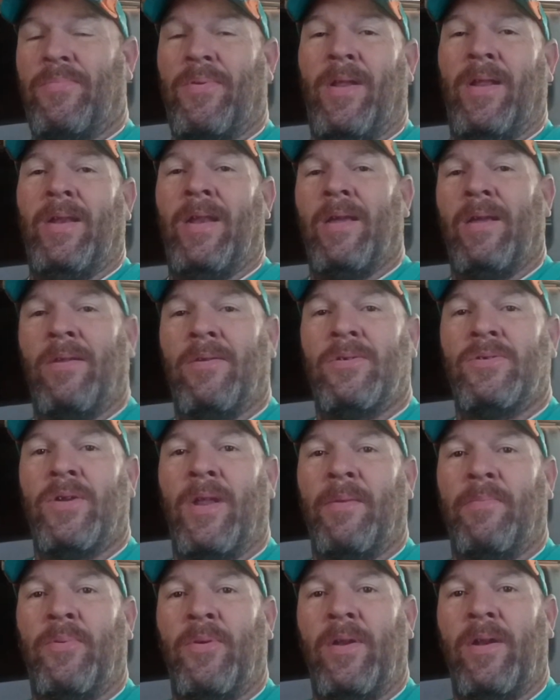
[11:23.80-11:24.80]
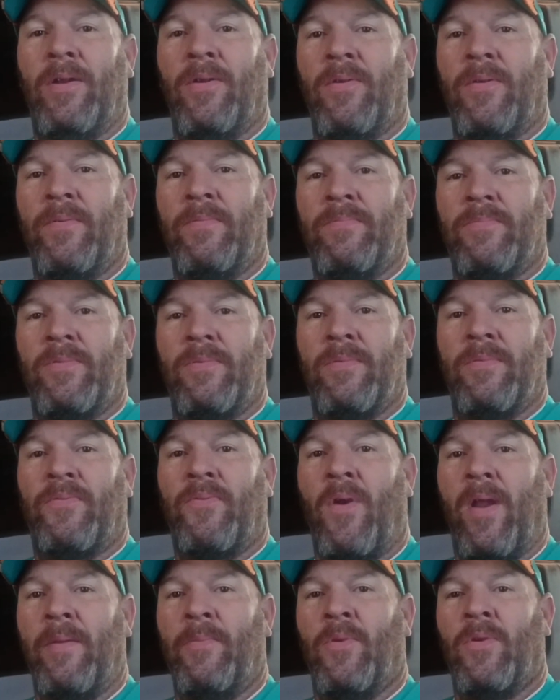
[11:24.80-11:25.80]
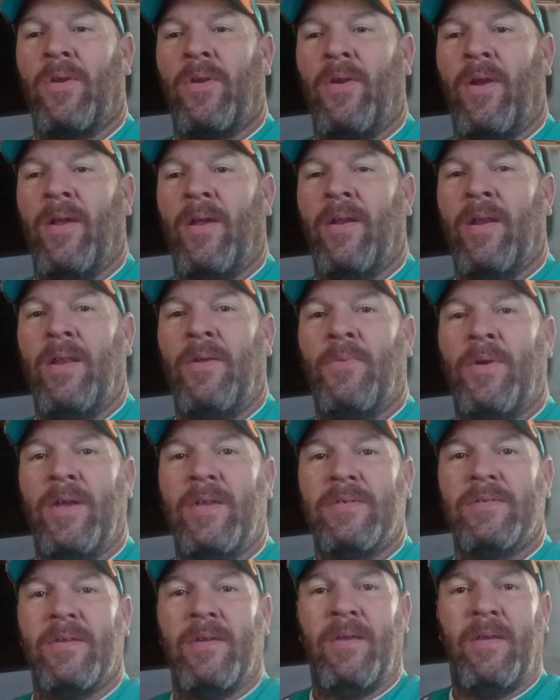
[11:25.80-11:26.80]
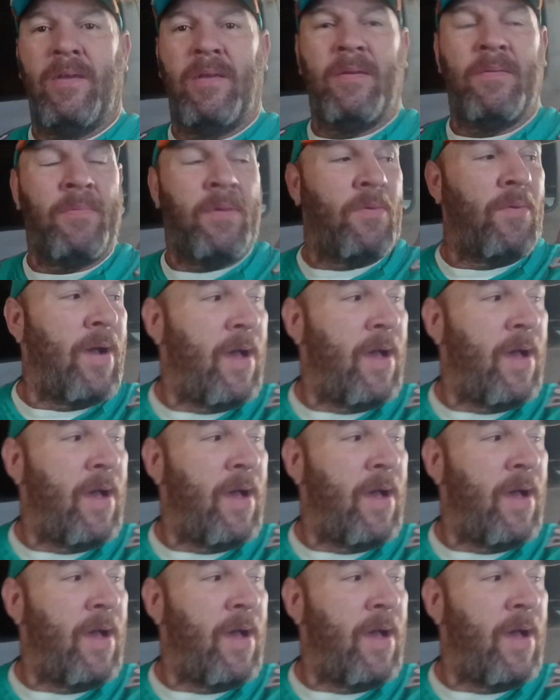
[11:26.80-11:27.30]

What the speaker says: probably not going to try to put it on the frame on the ground anyways. My